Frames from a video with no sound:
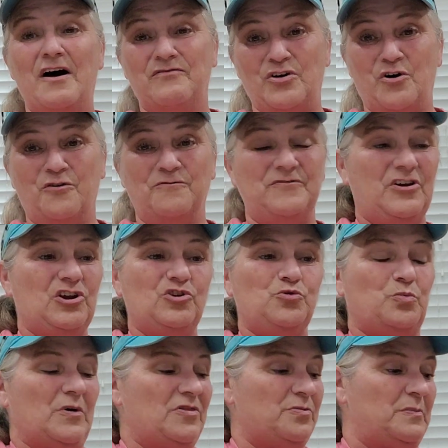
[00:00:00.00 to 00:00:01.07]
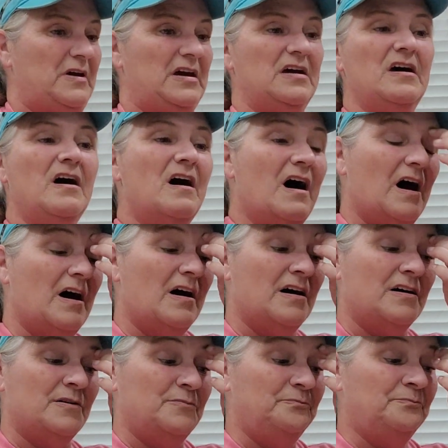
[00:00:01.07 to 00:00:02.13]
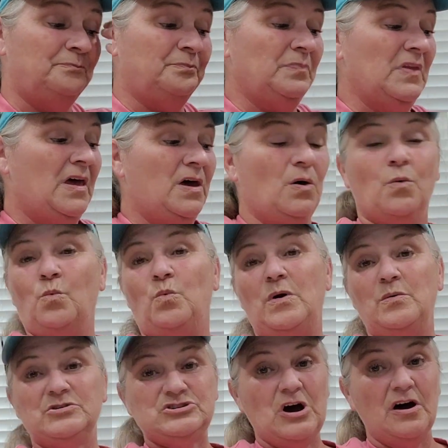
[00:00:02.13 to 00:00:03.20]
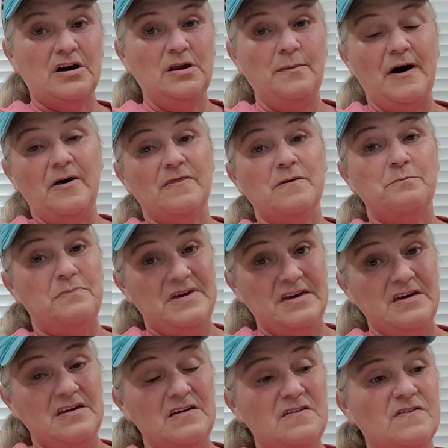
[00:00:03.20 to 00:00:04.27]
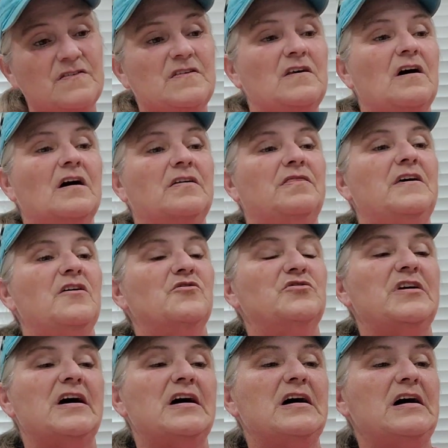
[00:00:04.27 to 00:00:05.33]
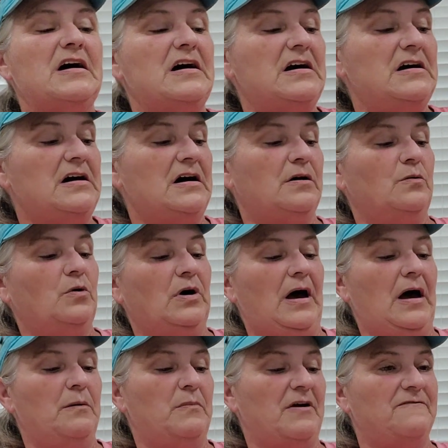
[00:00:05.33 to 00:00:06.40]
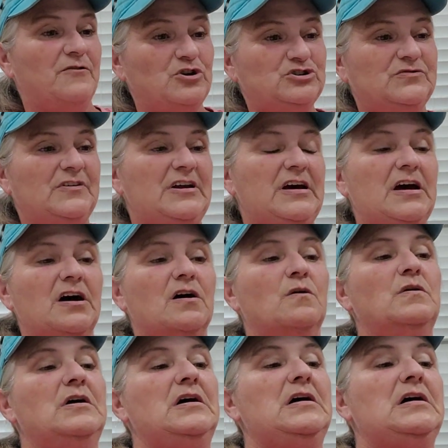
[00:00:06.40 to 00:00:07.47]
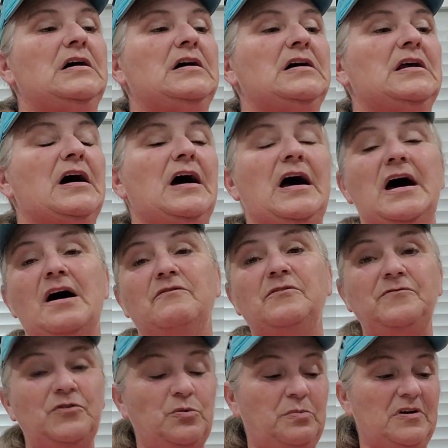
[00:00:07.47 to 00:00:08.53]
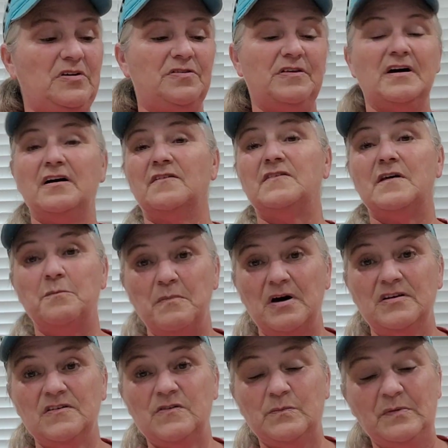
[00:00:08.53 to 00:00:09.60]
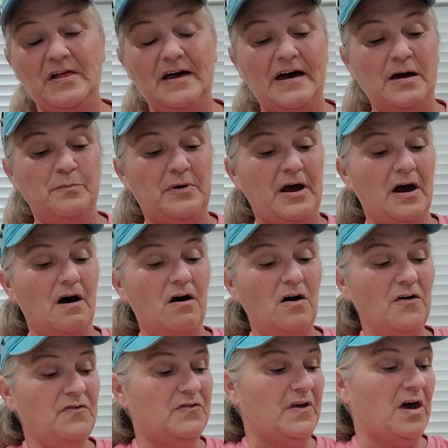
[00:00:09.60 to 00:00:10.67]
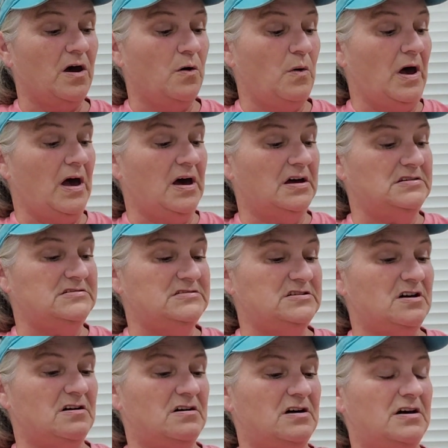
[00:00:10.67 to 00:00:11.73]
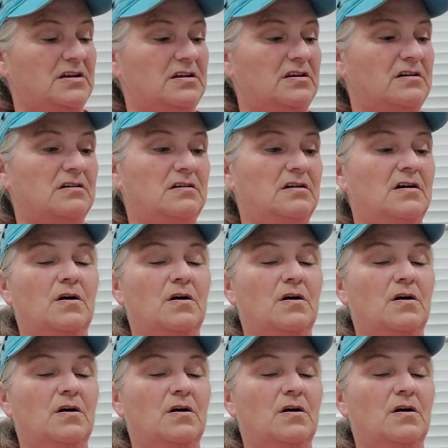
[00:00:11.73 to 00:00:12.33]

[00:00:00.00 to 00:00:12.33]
have the whole finish with me. Um, we were talking about the bees the other day at my first video, and I have a few bee things in my display, but I also had done